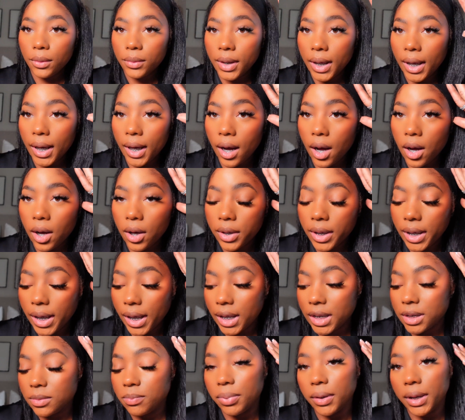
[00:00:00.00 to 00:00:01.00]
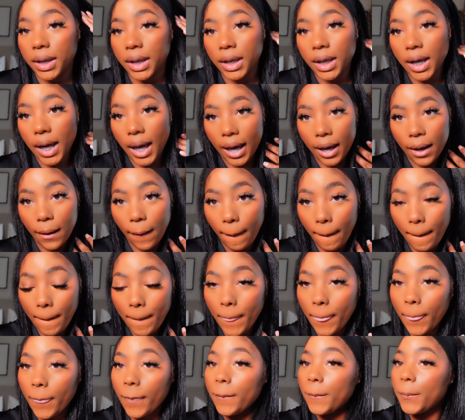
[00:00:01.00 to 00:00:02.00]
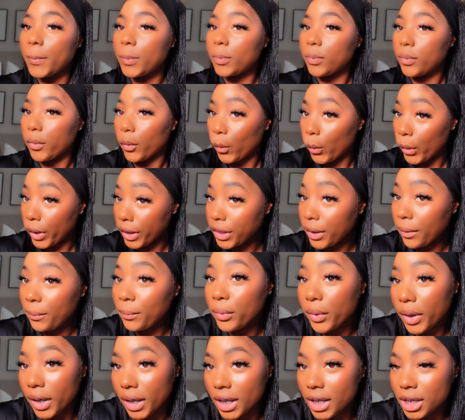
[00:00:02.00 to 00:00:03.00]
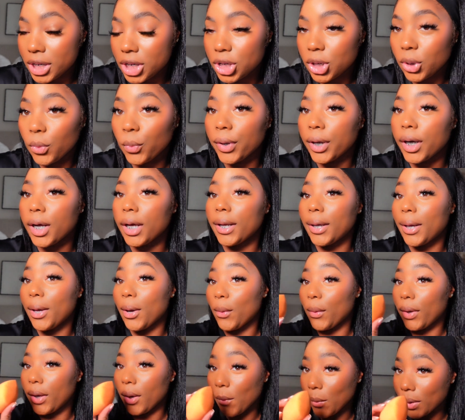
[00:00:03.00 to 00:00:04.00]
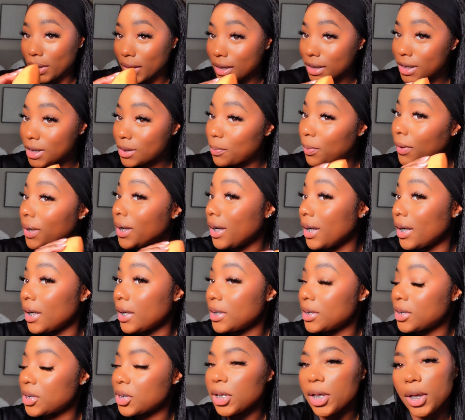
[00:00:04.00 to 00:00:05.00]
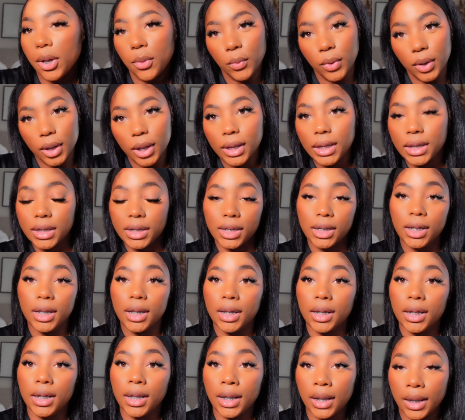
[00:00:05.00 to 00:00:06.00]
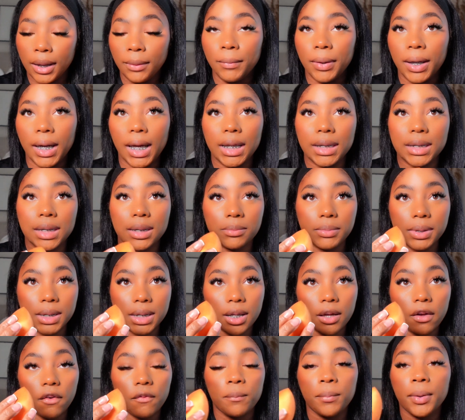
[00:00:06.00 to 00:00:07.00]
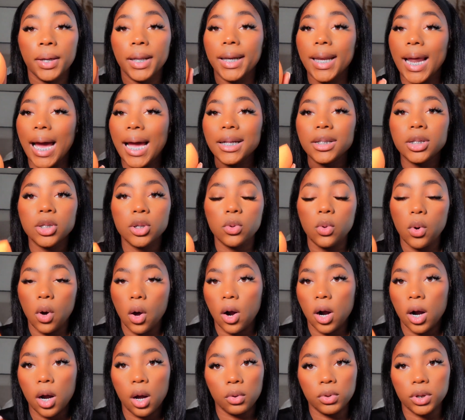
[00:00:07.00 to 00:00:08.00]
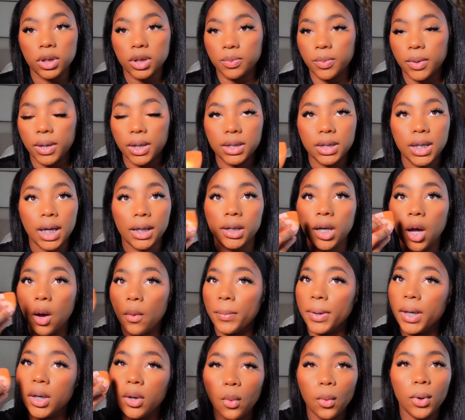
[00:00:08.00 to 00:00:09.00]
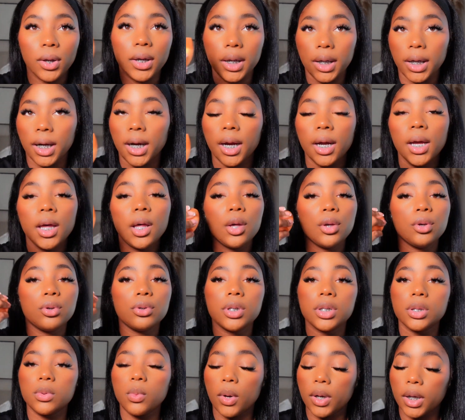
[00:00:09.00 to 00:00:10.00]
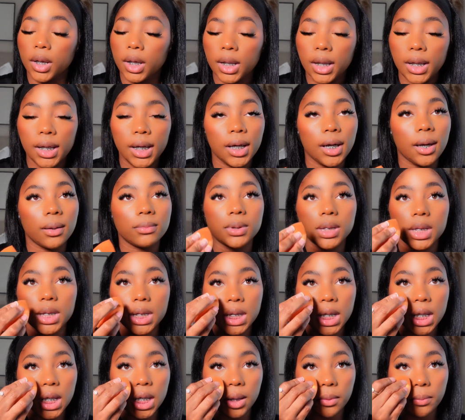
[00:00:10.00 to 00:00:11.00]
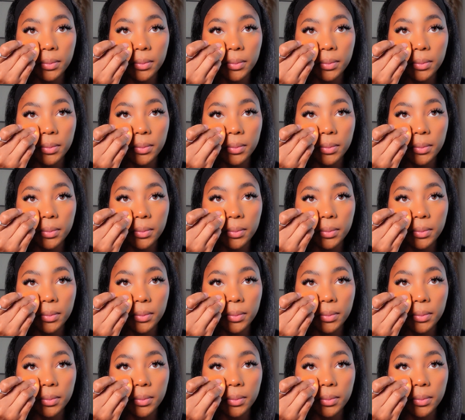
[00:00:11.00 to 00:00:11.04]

that all that is blended out with a brush, we're going to go in with a sponge and we're going to eliminate some stuff. But not too hard on the sponge. Like, don't be going in there. You just want to clean it up just a little